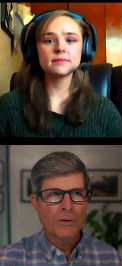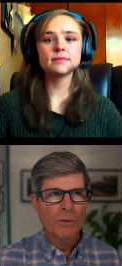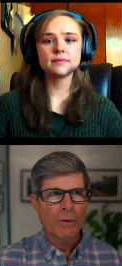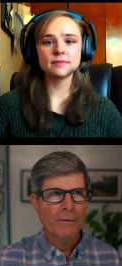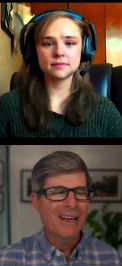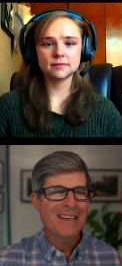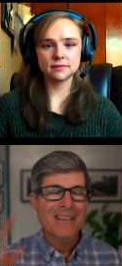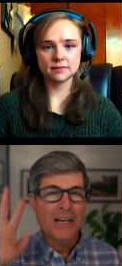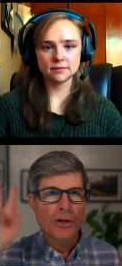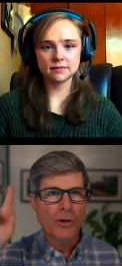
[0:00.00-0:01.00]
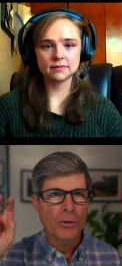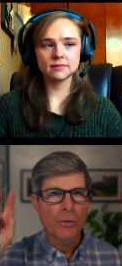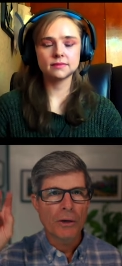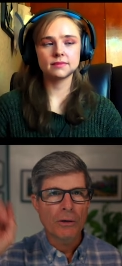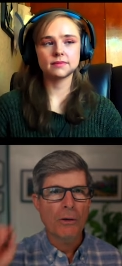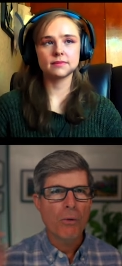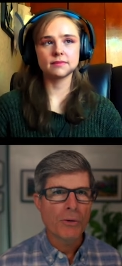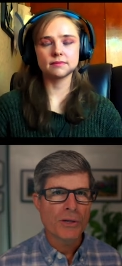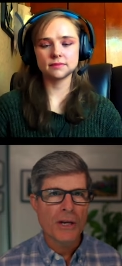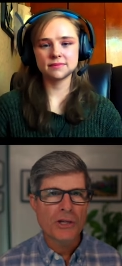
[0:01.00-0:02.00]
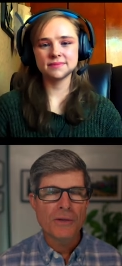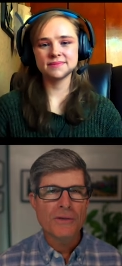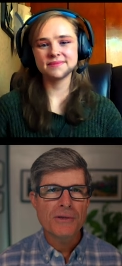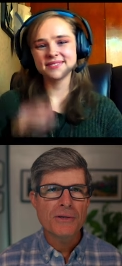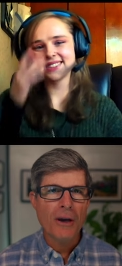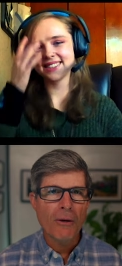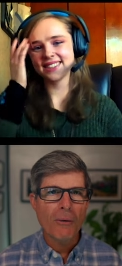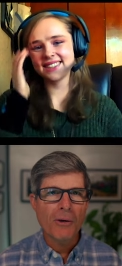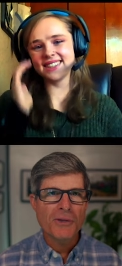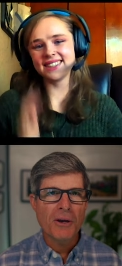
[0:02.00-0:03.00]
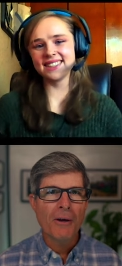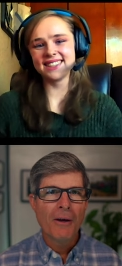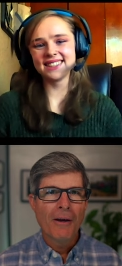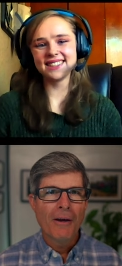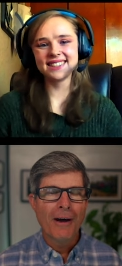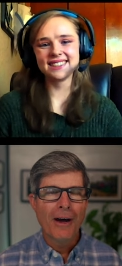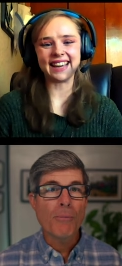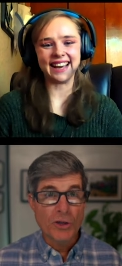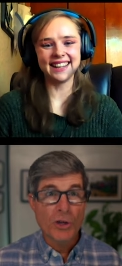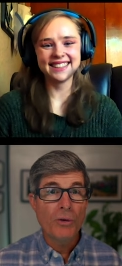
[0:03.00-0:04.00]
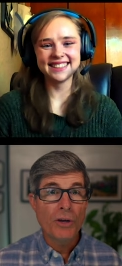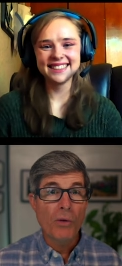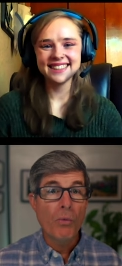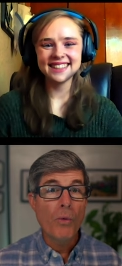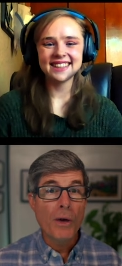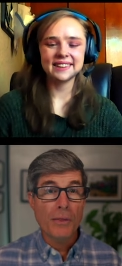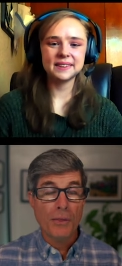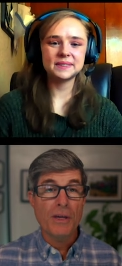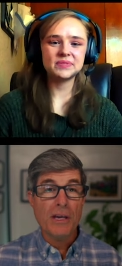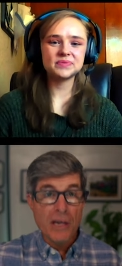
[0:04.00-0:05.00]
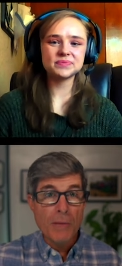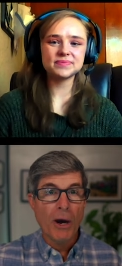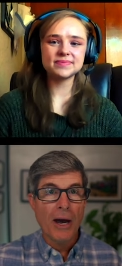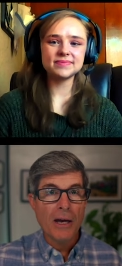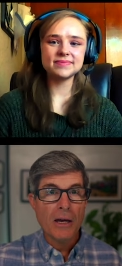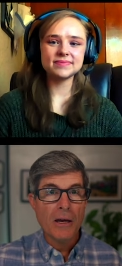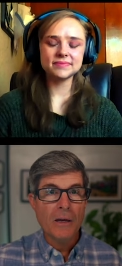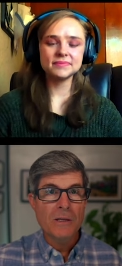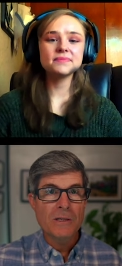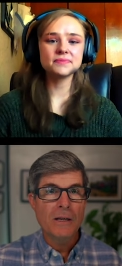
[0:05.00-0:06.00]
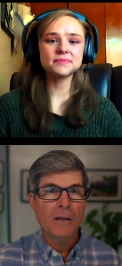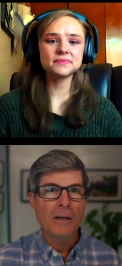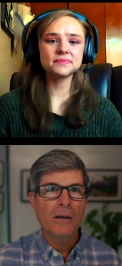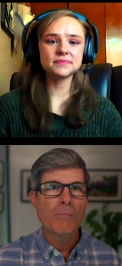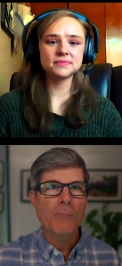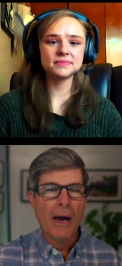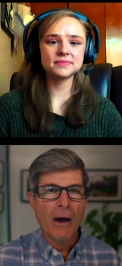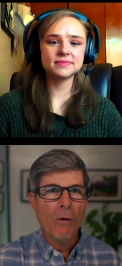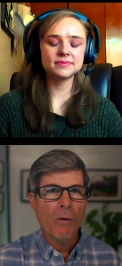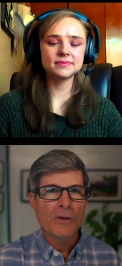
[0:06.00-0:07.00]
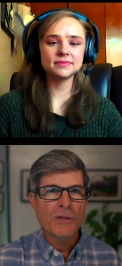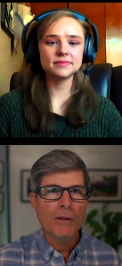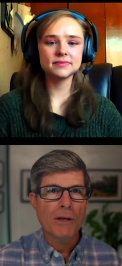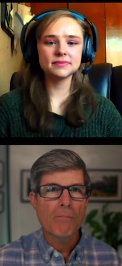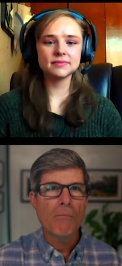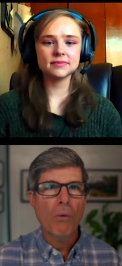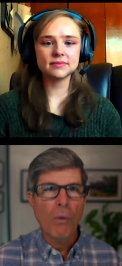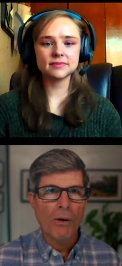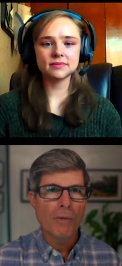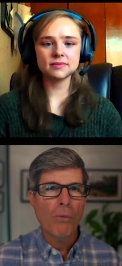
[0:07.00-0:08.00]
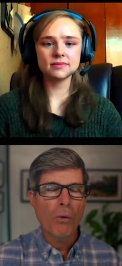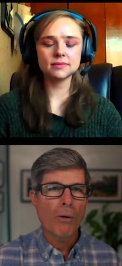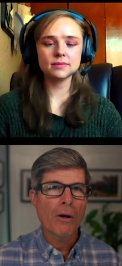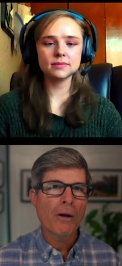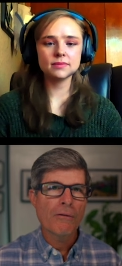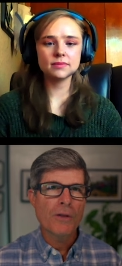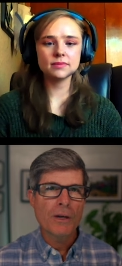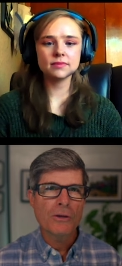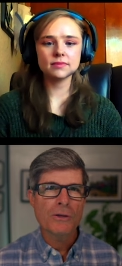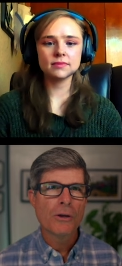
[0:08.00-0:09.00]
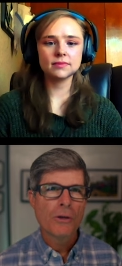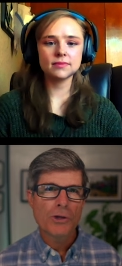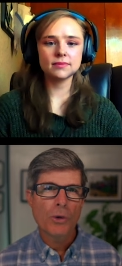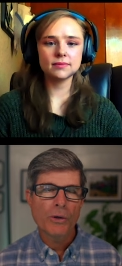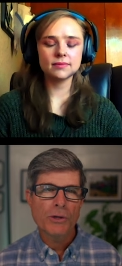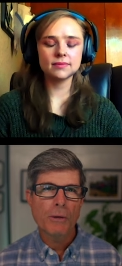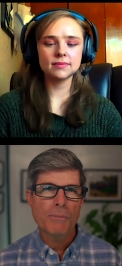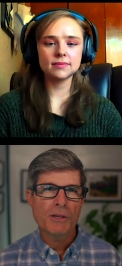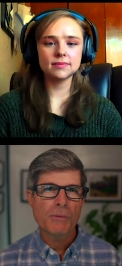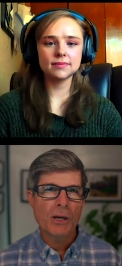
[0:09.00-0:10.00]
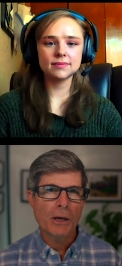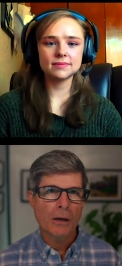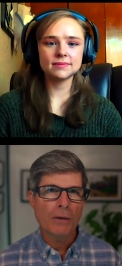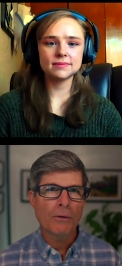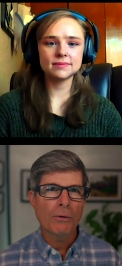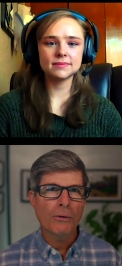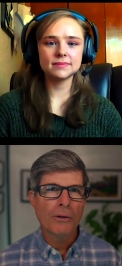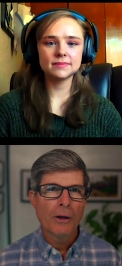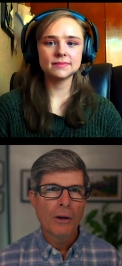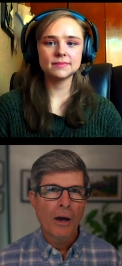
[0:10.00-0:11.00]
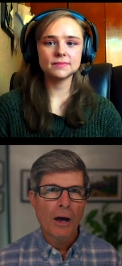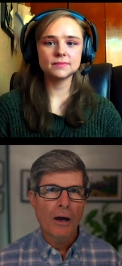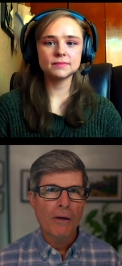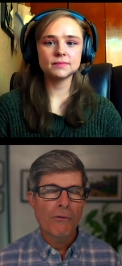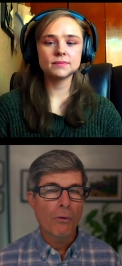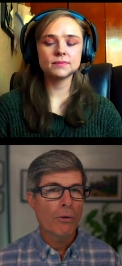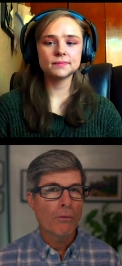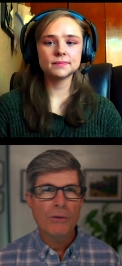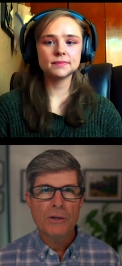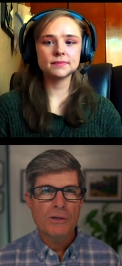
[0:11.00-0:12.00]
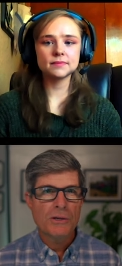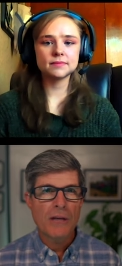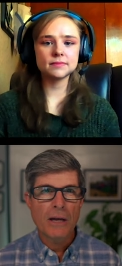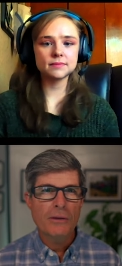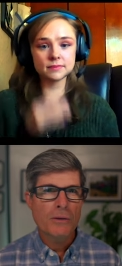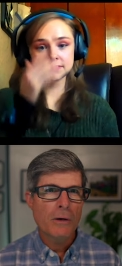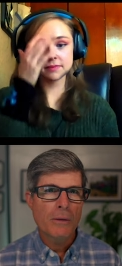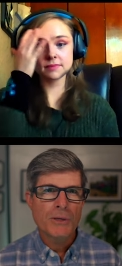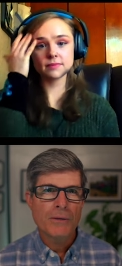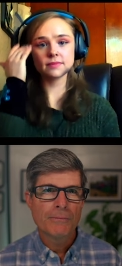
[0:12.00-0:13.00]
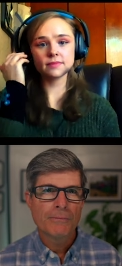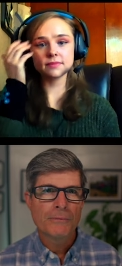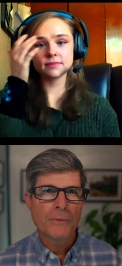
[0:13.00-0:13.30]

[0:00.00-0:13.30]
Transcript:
Speaker 1: sort of, and I say new in quotations and scare quotes here, opportunity with the e bike is that it empowers, I think, more and more of these short trips to be handled uh, for these daily trips.